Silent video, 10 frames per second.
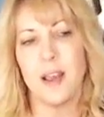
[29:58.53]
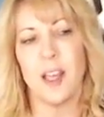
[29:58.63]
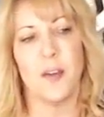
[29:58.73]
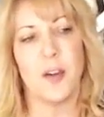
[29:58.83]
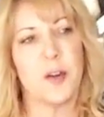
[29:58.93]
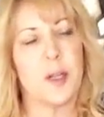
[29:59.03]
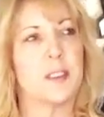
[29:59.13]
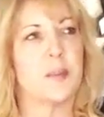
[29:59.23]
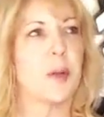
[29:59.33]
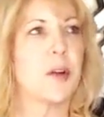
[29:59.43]
if you're an
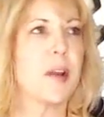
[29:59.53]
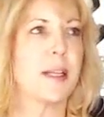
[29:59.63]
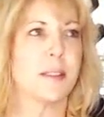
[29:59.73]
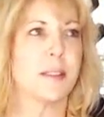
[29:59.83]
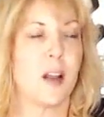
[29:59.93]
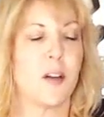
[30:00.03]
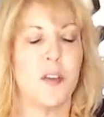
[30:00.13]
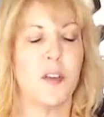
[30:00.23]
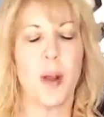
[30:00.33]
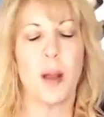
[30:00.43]
experienced seller,
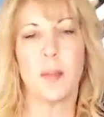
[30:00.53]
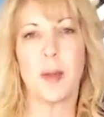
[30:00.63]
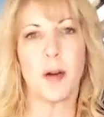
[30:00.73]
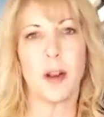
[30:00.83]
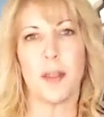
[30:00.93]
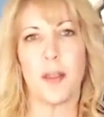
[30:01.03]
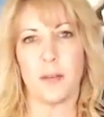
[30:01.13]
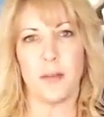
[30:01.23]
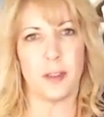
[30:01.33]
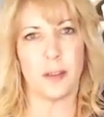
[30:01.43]
you've probably already thought
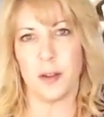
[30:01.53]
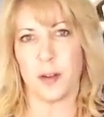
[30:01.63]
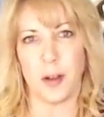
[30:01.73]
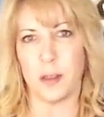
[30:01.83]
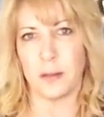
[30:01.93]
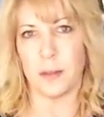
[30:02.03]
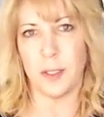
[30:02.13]
of this on your own